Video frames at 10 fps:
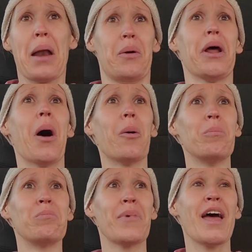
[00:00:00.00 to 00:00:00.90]
I don't know
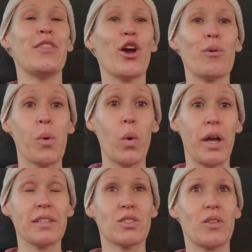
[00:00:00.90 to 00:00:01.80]
and they're
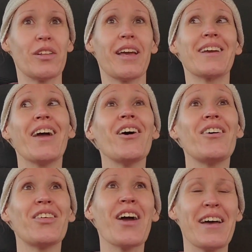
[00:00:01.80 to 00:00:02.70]
boys, so they're like,
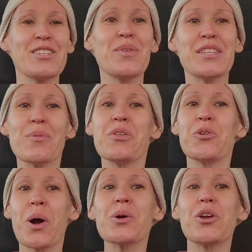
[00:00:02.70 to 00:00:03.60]
there has to be something
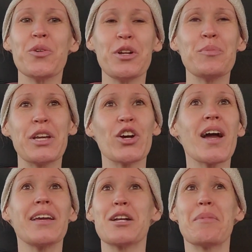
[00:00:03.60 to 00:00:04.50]
wrong or you wouldn't be
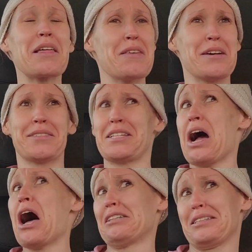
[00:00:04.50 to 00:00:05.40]
crying. And I'm like, there's
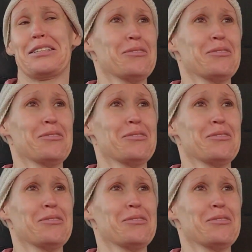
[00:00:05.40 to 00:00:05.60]
not.